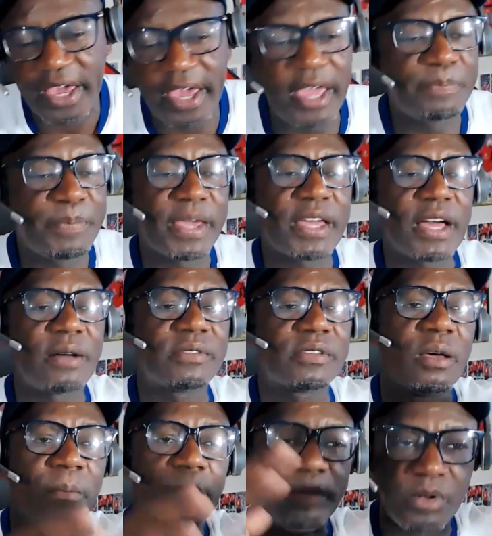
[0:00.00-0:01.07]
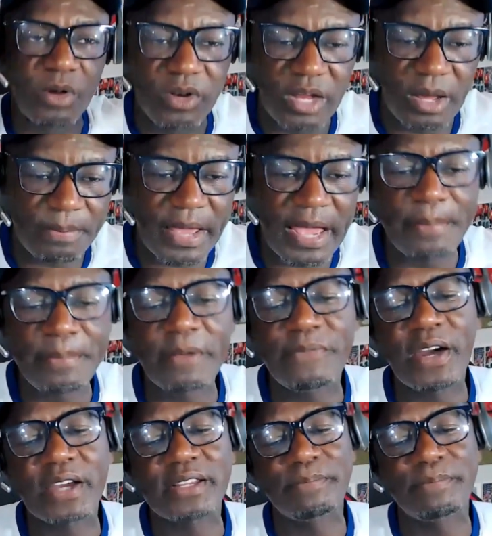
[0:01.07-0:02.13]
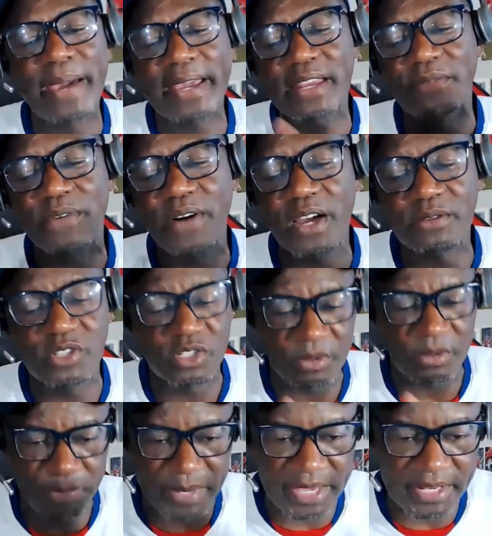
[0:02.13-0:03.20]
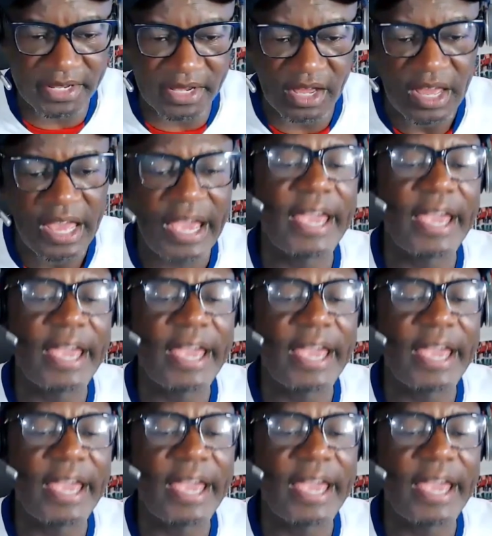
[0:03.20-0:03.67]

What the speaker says: it becomes blown up, amplified, and magnified to the media.